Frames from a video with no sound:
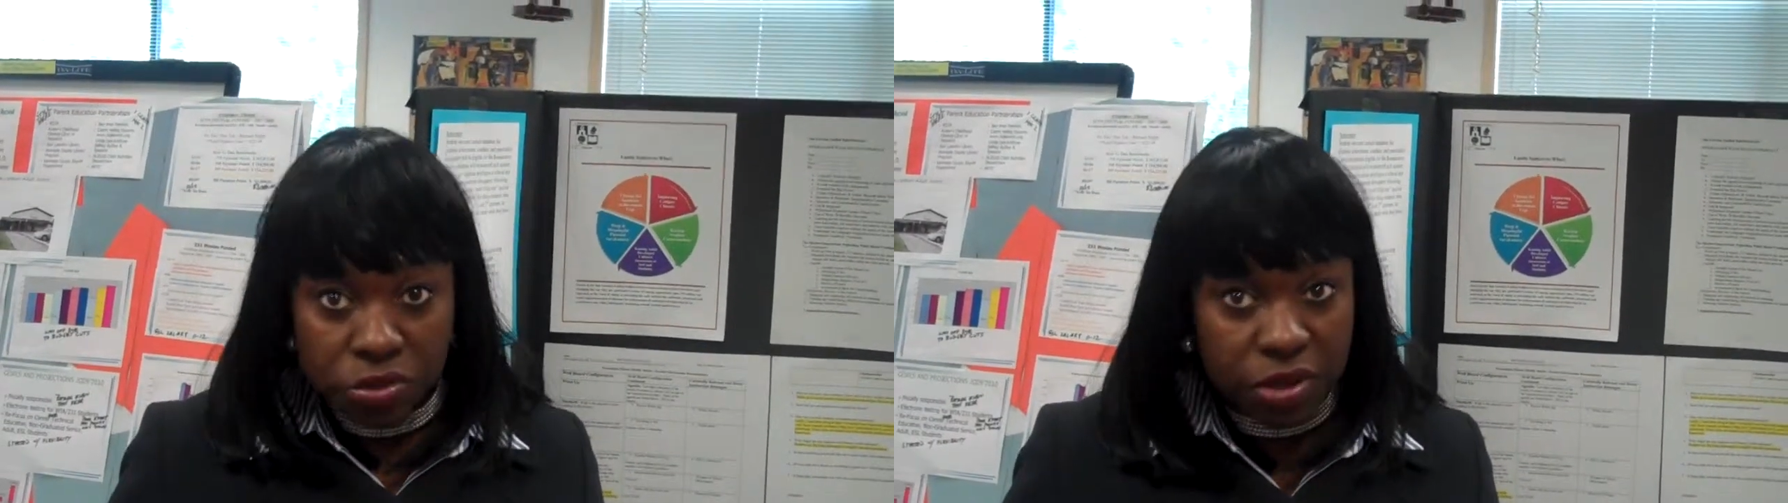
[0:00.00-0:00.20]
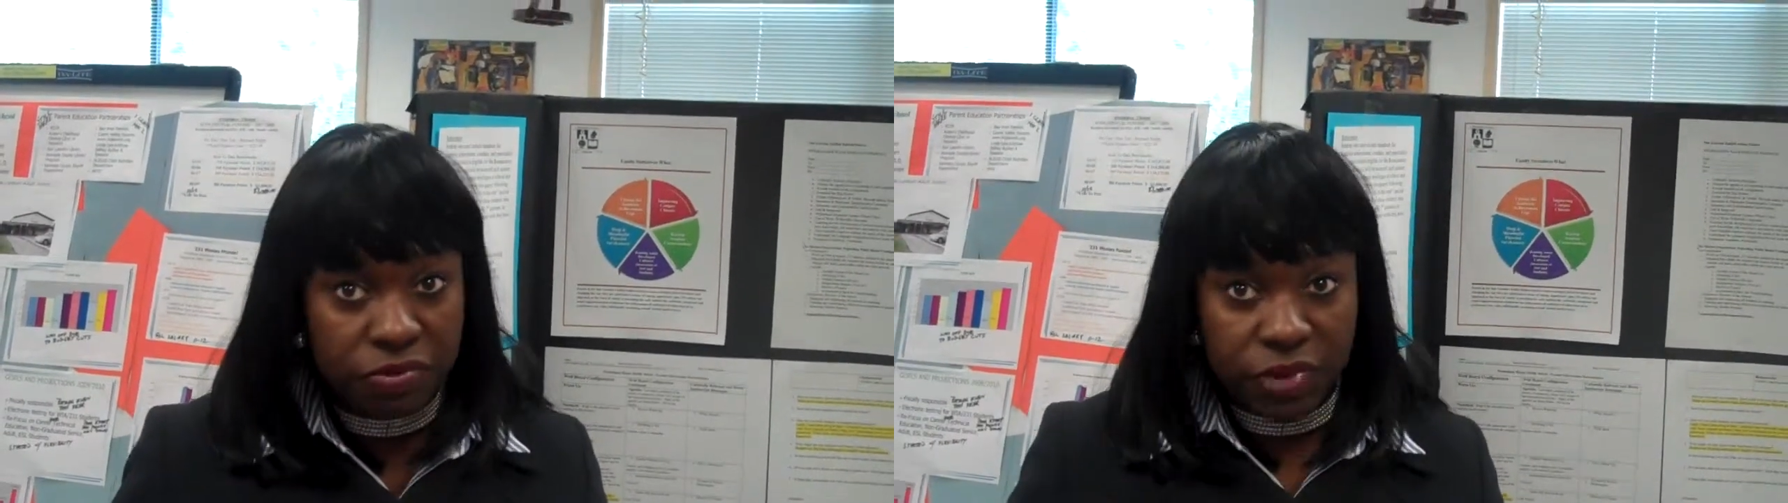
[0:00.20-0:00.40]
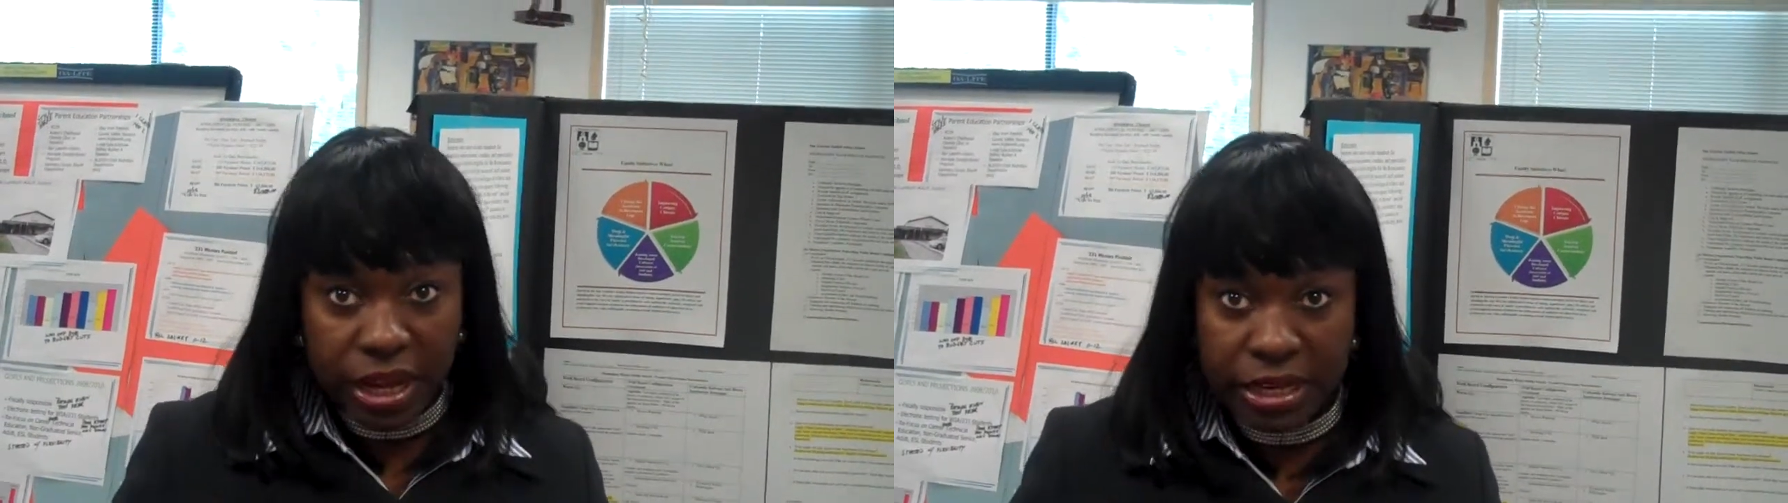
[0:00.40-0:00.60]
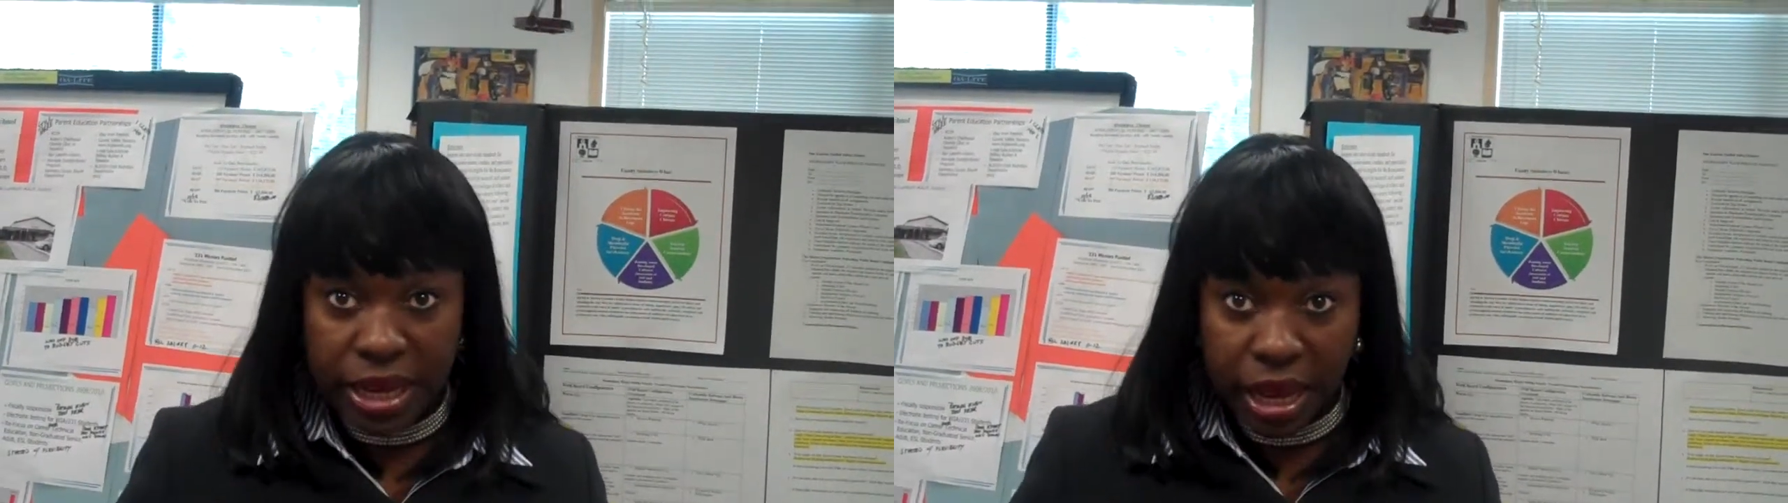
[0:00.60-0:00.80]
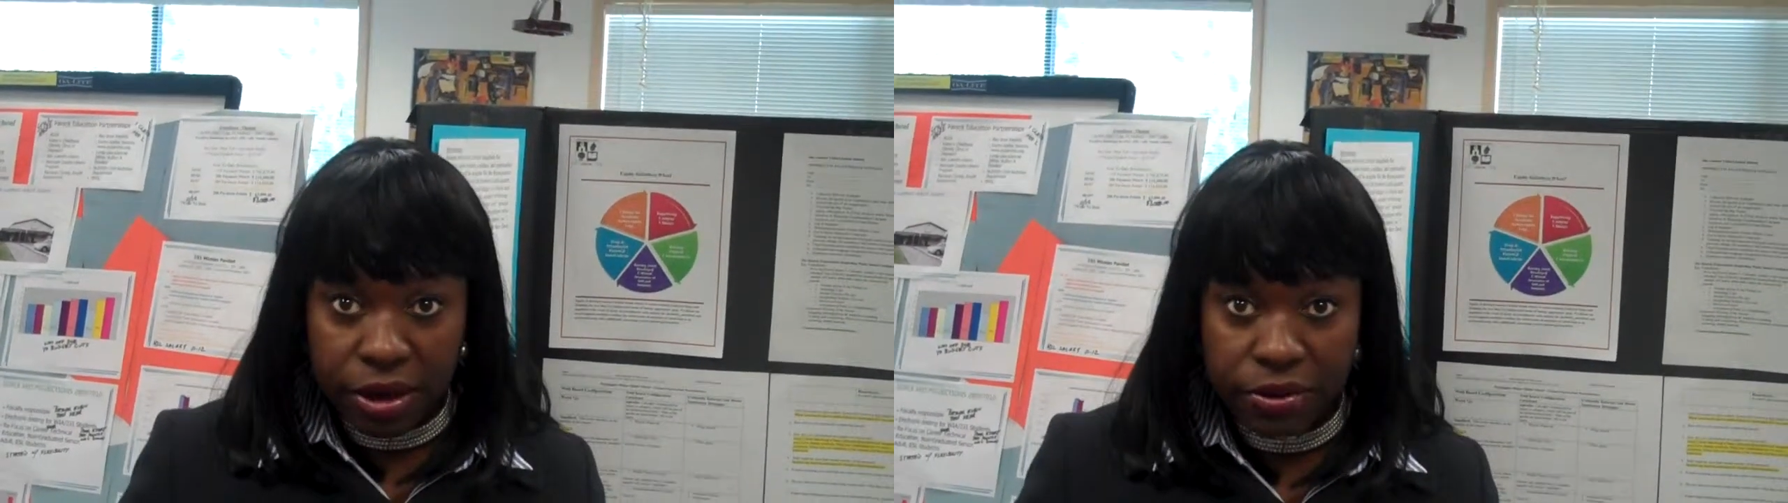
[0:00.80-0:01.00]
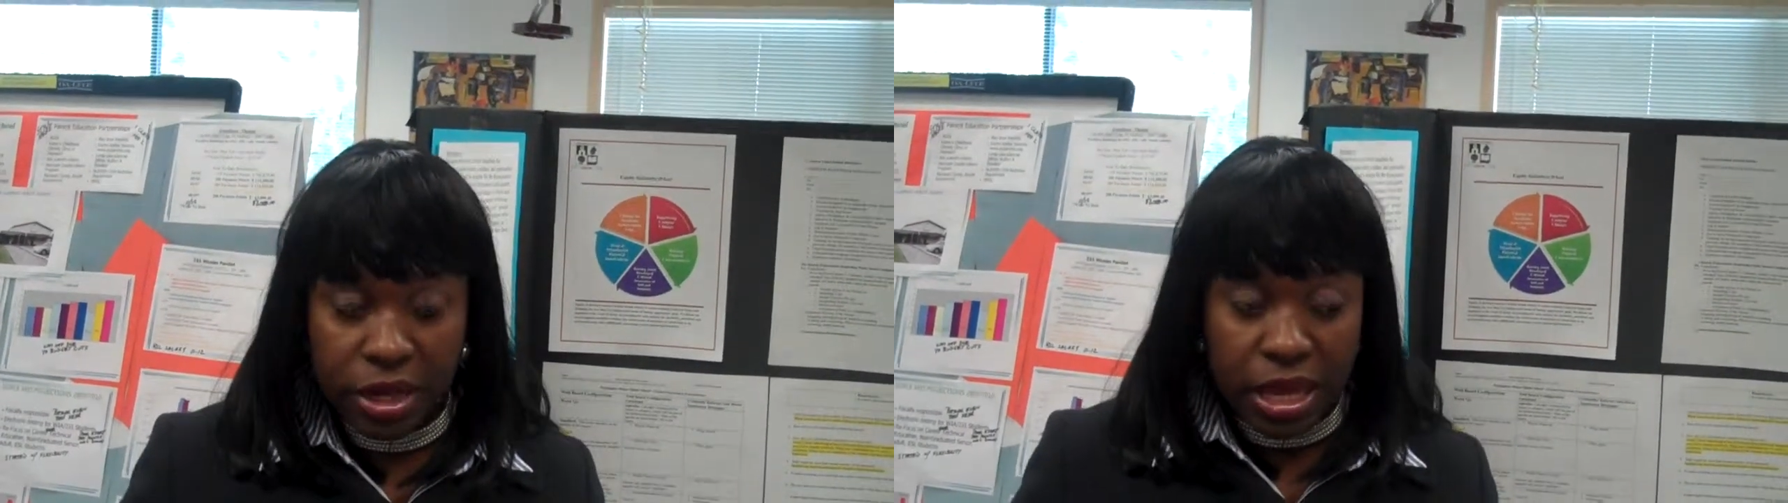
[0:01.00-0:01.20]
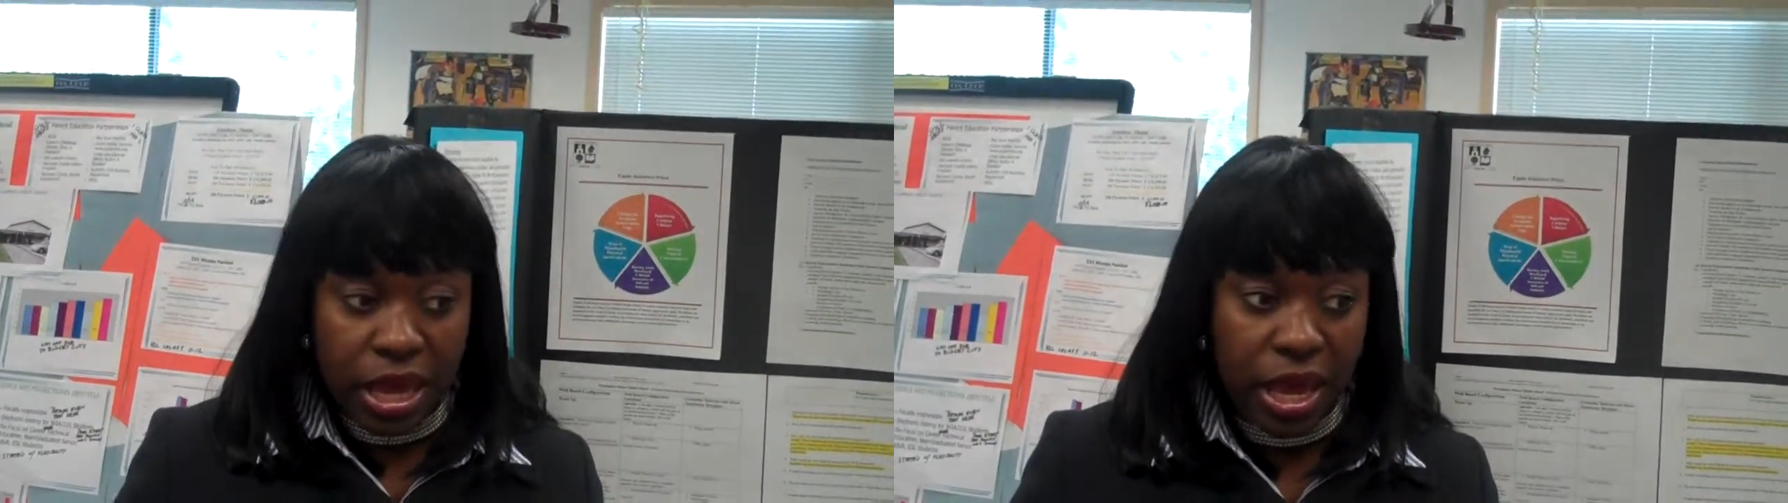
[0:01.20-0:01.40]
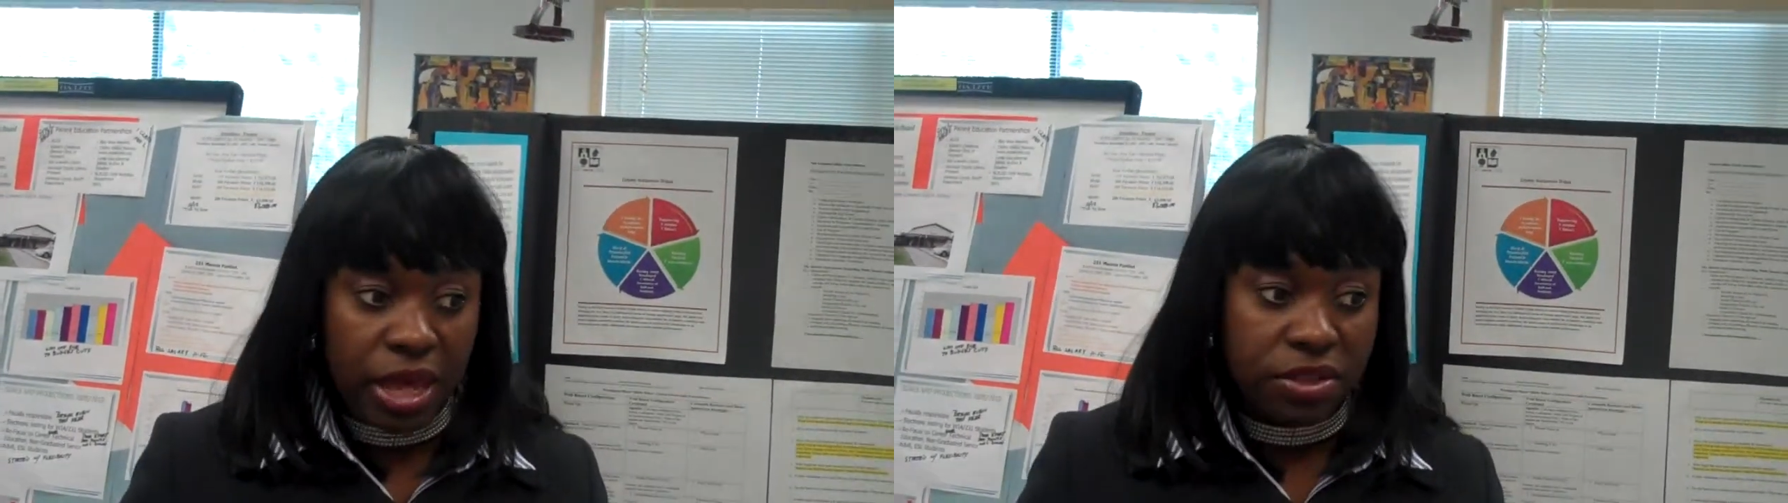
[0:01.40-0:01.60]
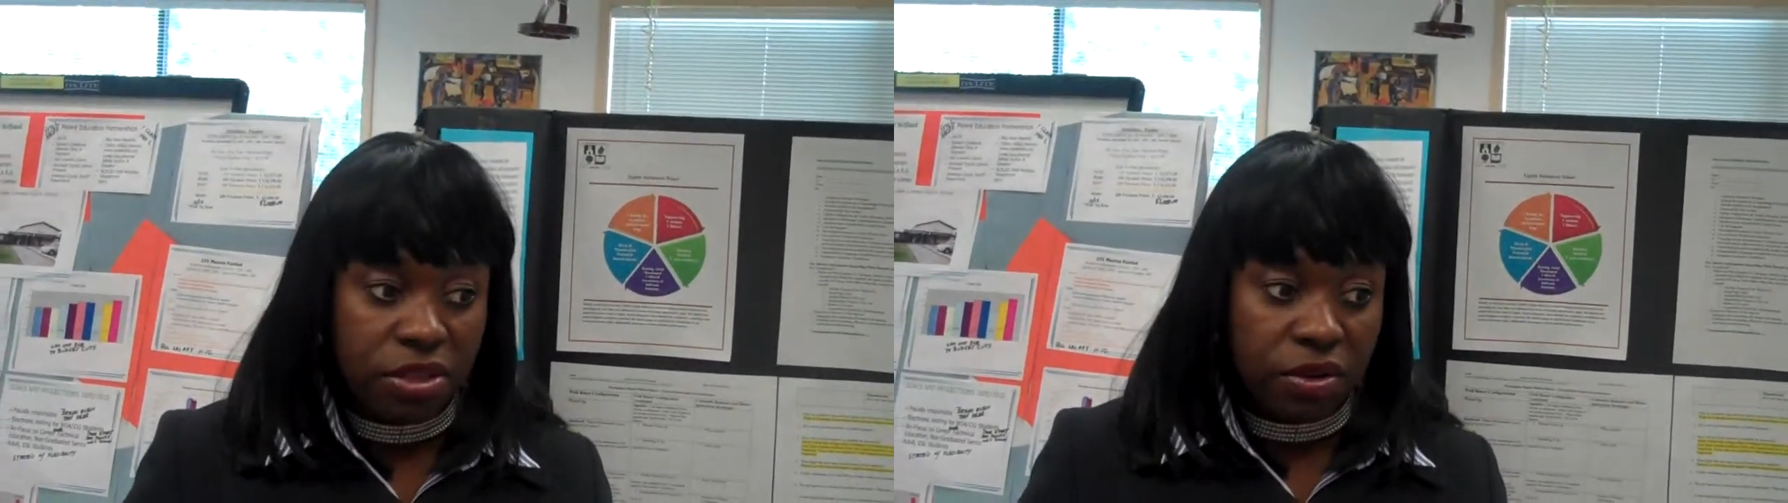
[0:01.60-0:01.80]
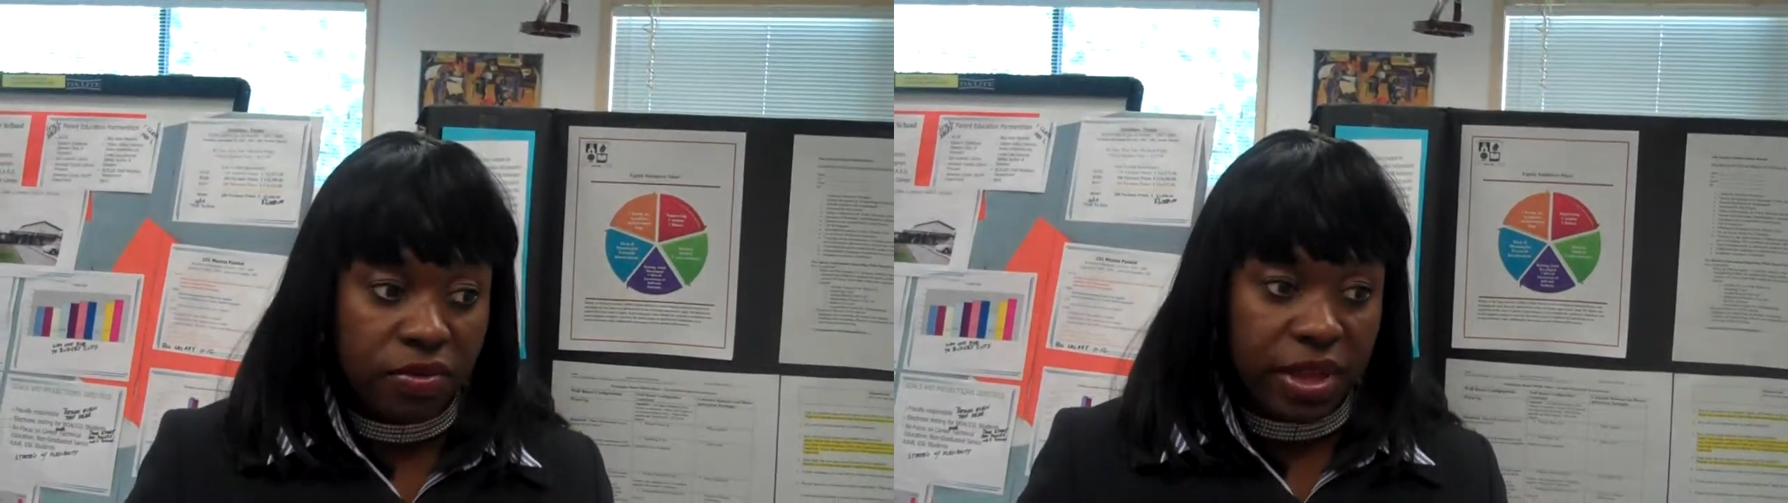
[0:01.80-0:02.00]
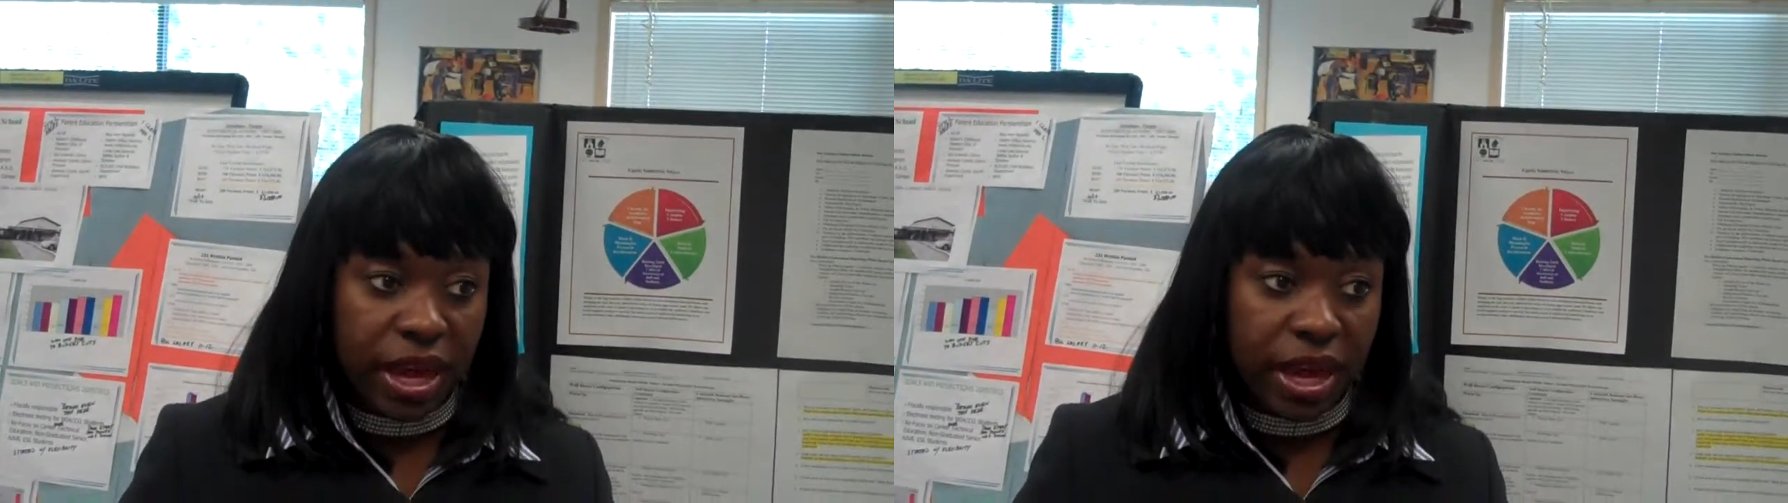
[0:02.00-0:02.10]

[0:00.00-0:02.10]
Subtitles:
you could find out. And so